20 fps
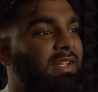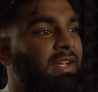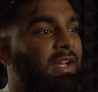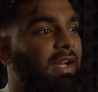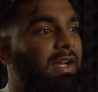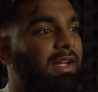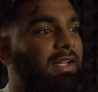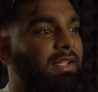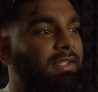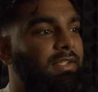
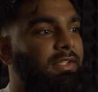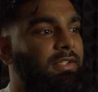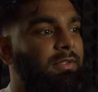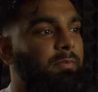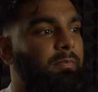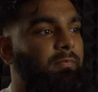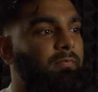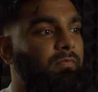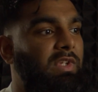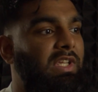
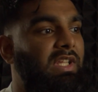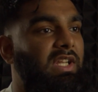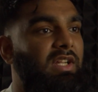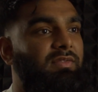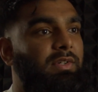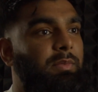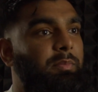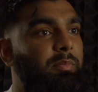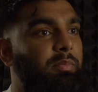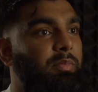and he
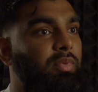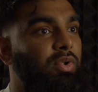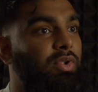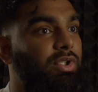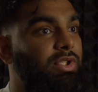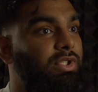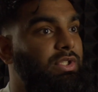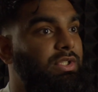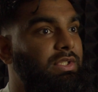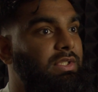never
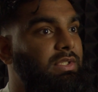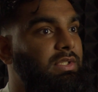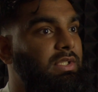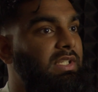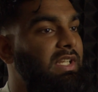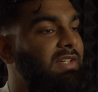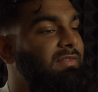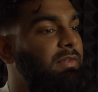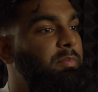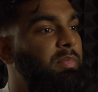
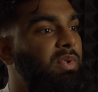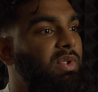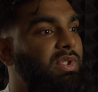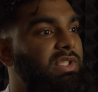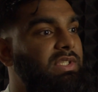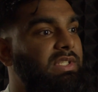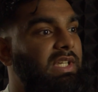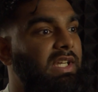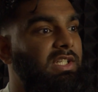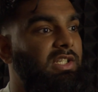
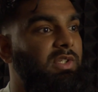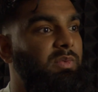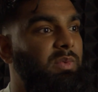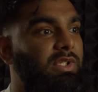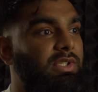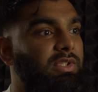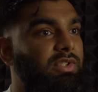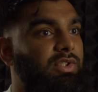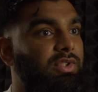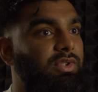pushes
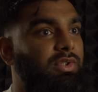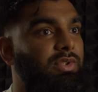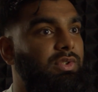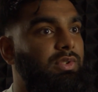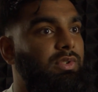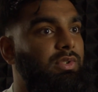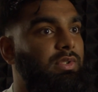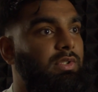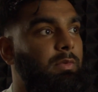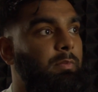anyone
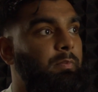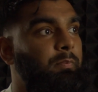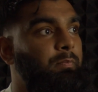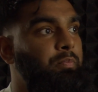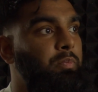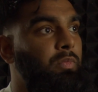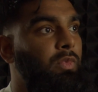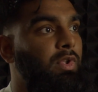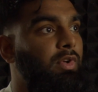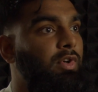to
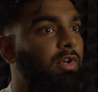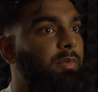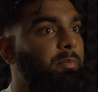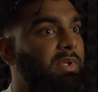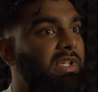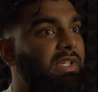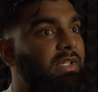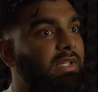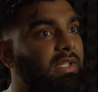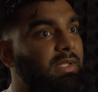
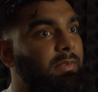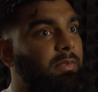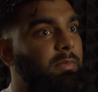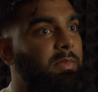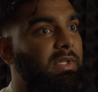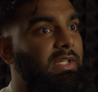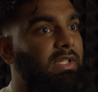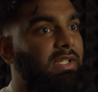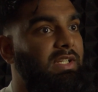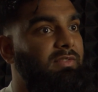compete in
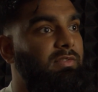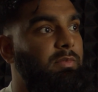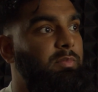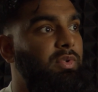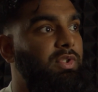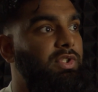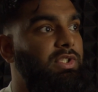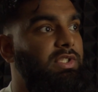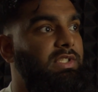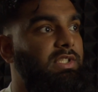MMA. He never
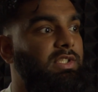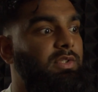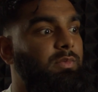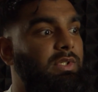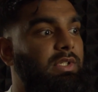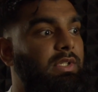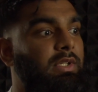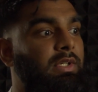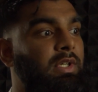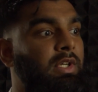pushes
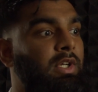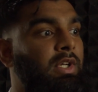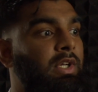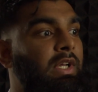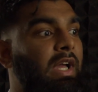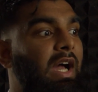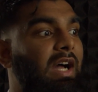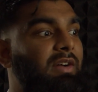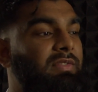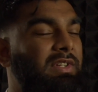anyone.
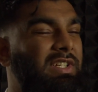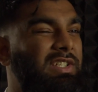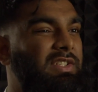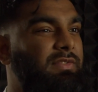I think it's